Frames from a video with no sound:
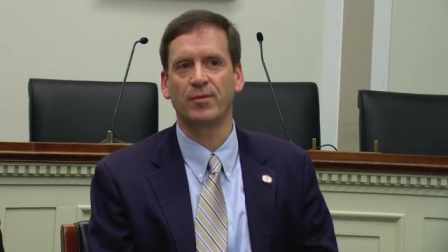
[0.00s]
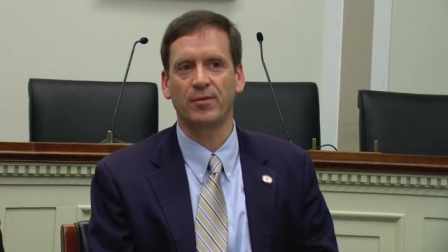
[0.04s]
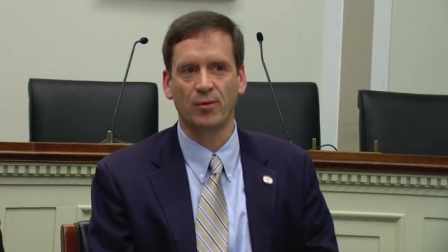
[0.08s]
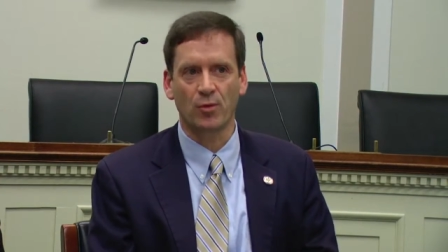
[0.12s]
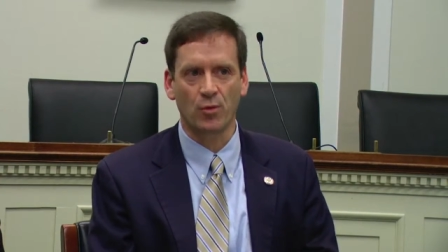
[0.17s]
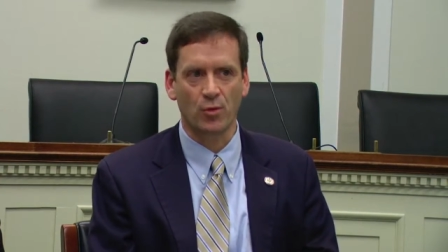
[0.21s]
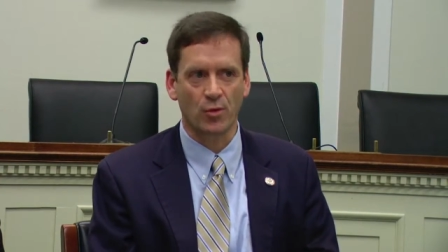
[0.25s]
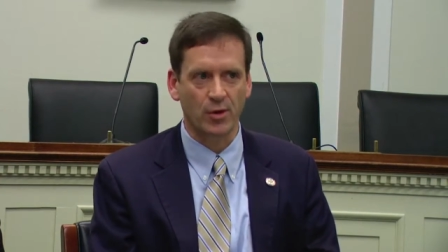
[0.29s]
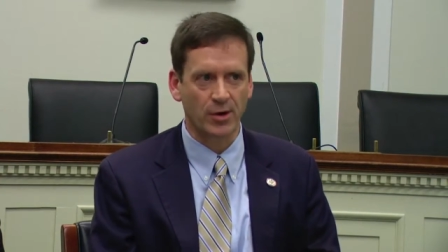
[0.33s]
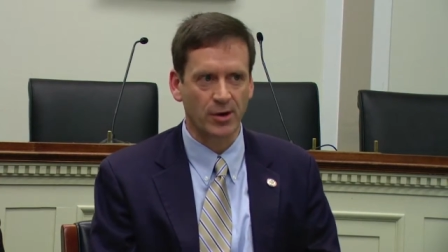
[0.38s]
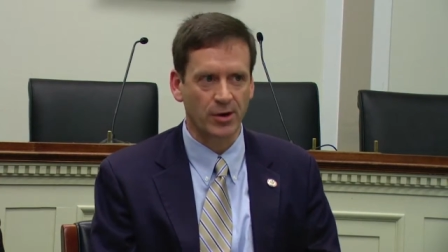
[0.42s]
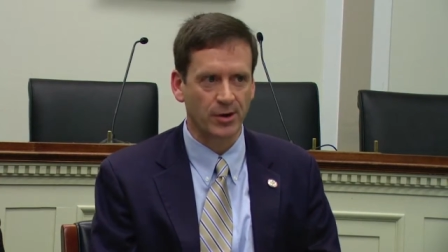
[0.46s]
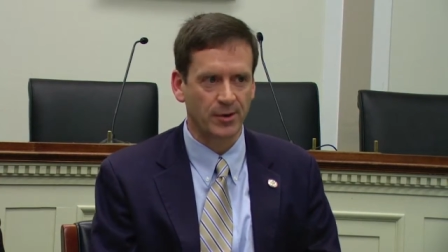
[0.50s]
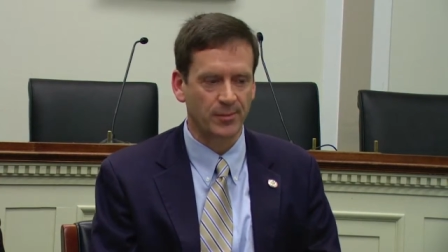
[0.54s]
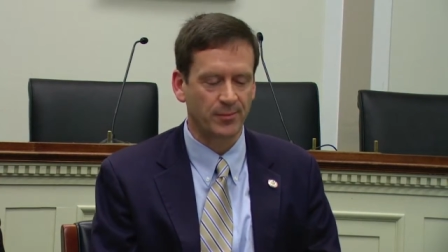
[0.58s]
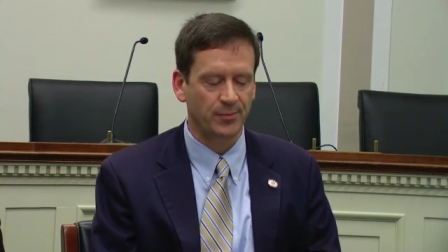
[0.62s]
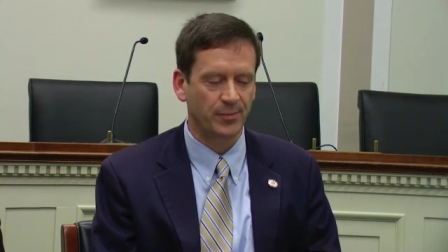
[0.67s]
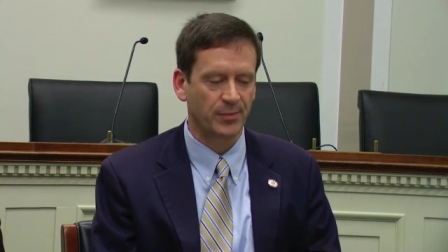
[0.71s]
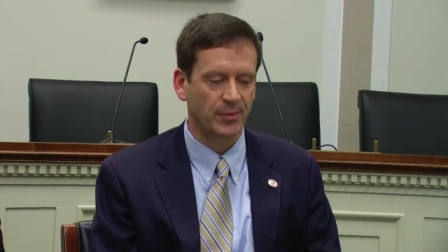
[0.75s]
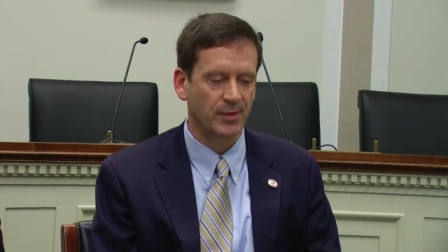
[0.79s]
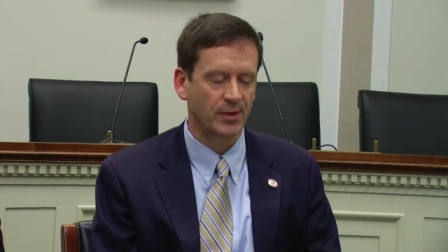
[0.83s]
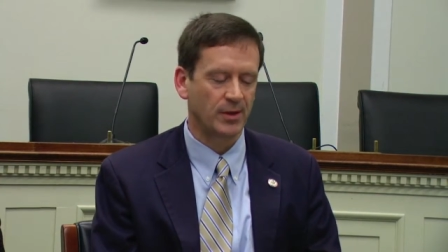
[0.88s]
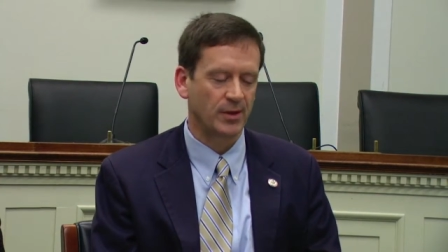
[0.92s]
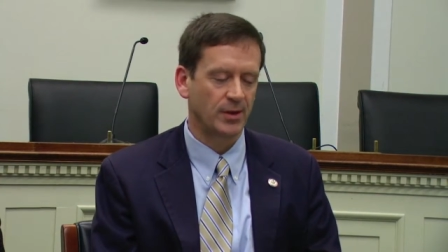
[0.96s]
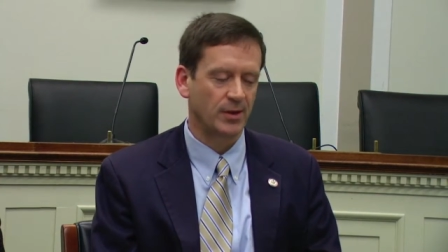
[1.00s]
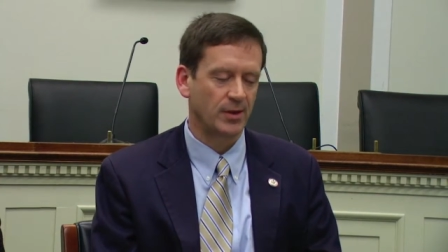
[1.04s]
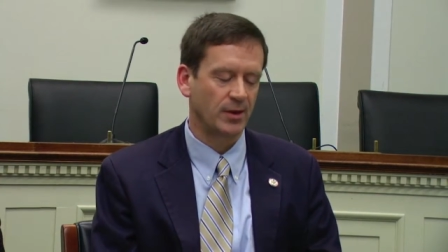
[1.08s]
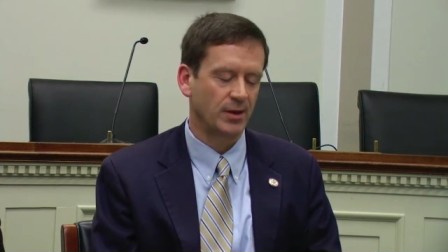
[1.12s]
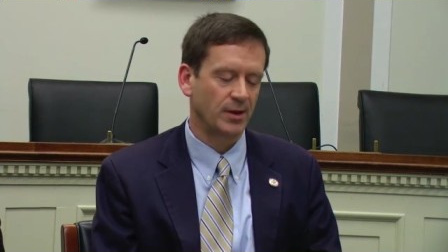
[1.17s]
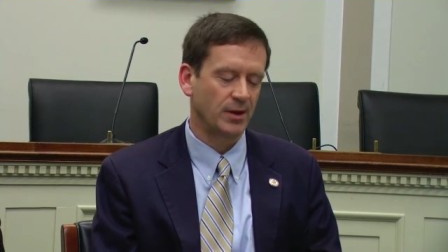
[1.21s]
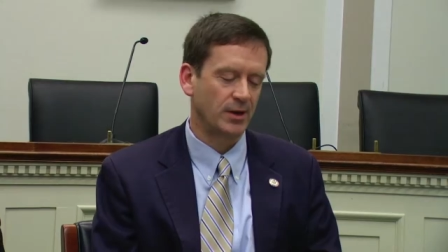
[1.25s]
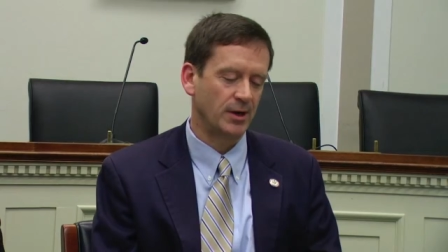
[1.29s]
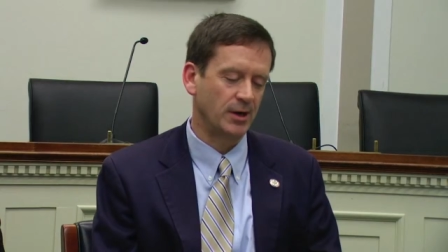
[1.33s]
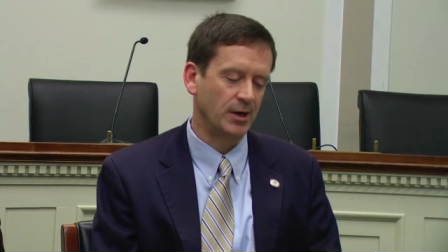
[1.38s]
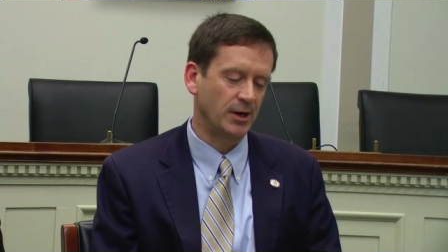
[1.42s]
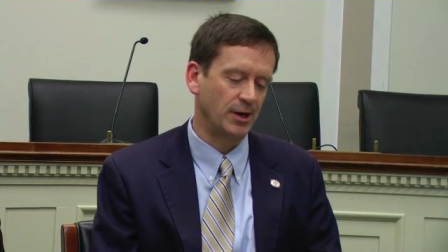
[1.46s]
forward
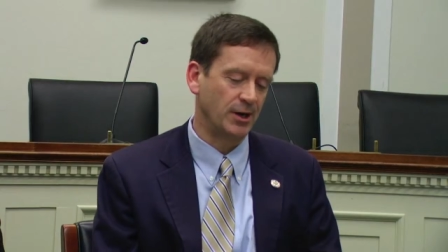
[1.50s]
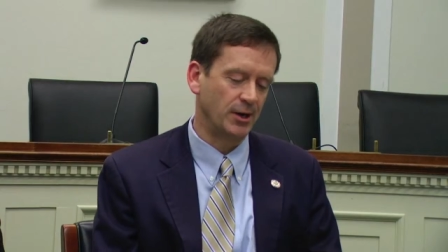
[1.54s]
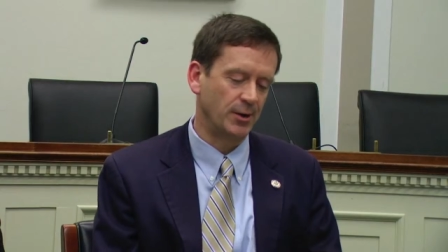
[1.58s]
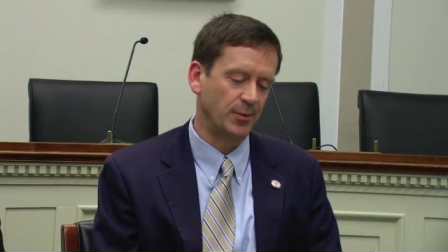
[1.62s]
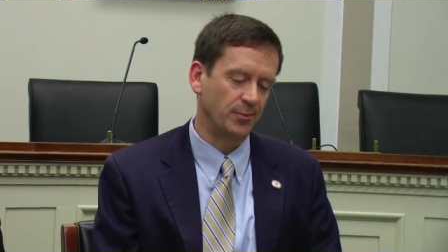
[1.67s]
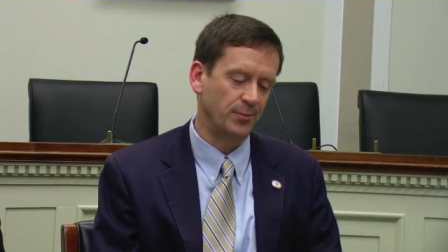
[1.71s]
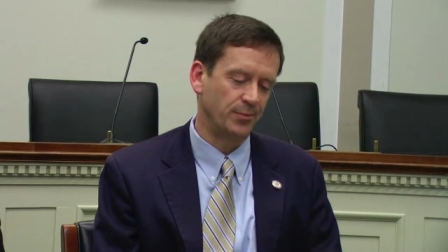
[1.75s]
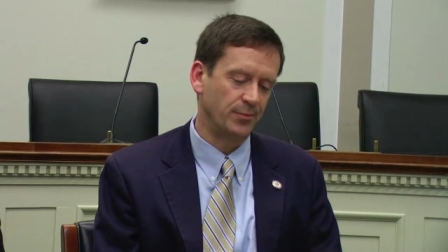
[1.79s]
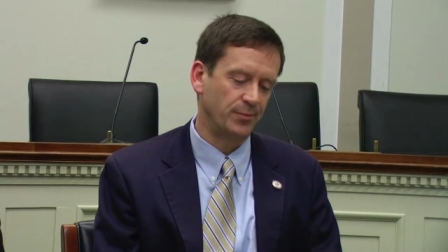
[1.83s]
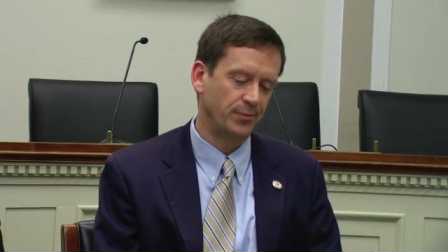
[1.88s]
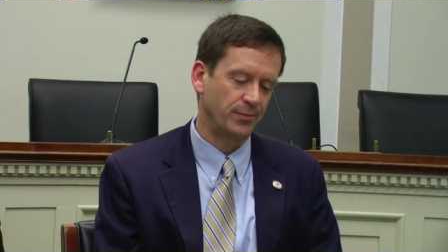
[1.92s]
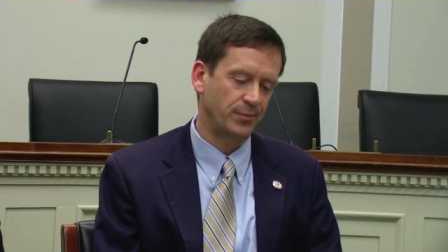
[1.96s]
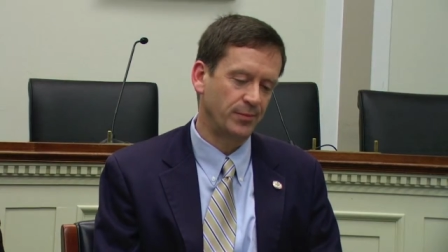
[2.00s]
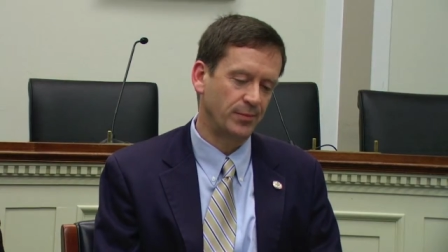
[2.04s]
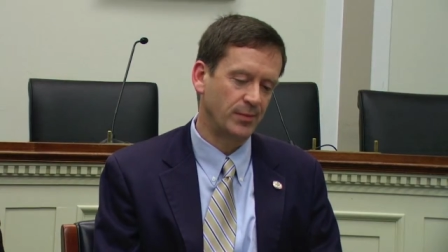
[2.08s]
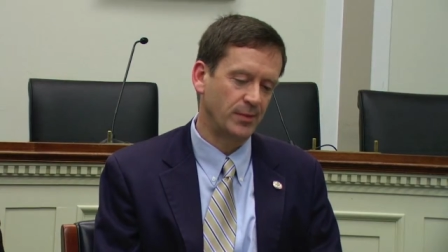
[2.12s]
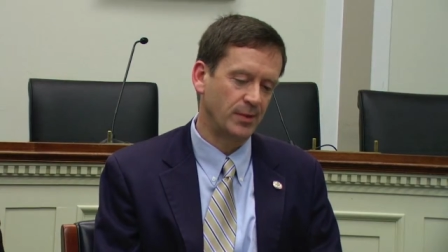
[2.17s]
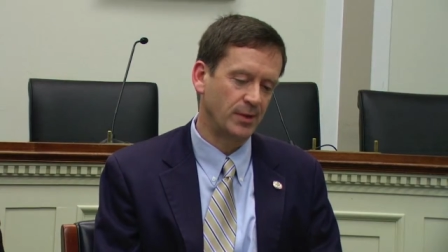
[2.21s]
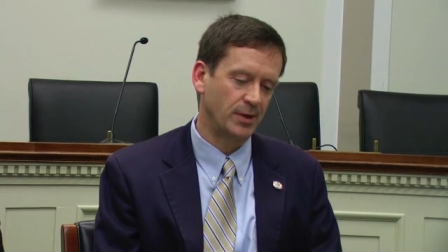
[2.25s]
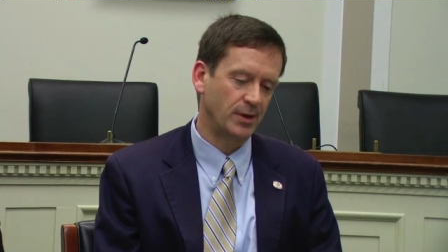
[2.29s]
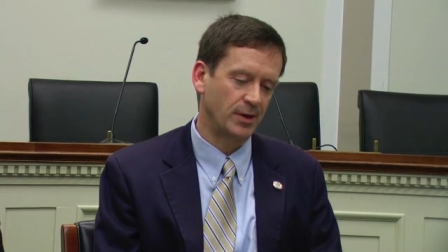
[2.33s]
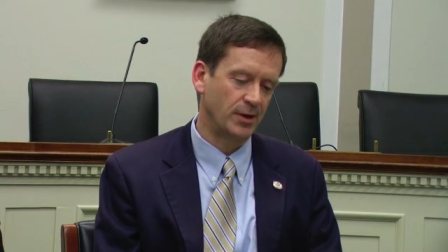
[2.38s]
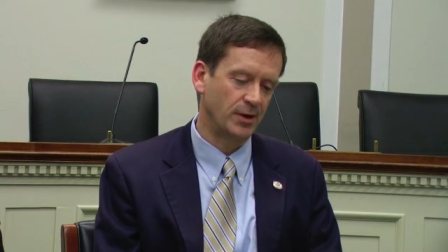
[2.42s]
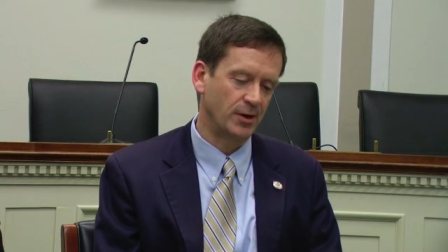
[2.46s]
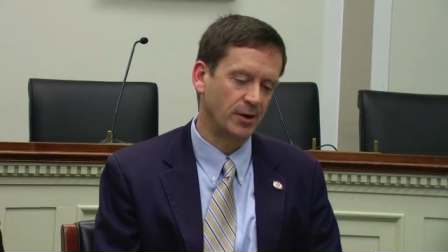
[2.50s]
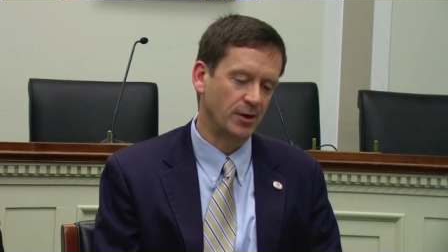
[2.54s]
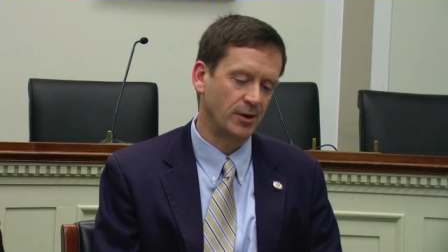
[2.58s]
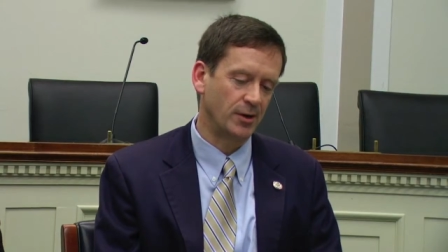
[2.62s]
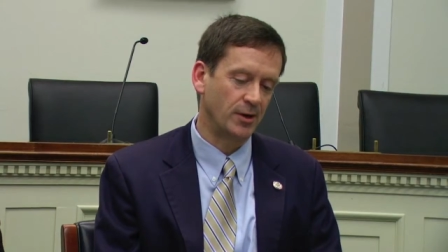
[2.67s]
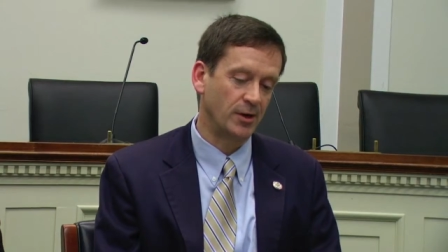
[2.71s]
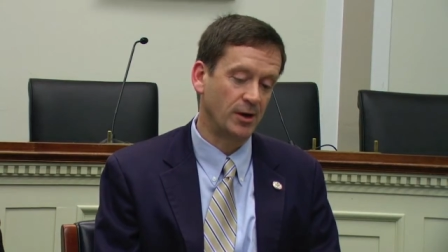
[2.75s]
um, uh,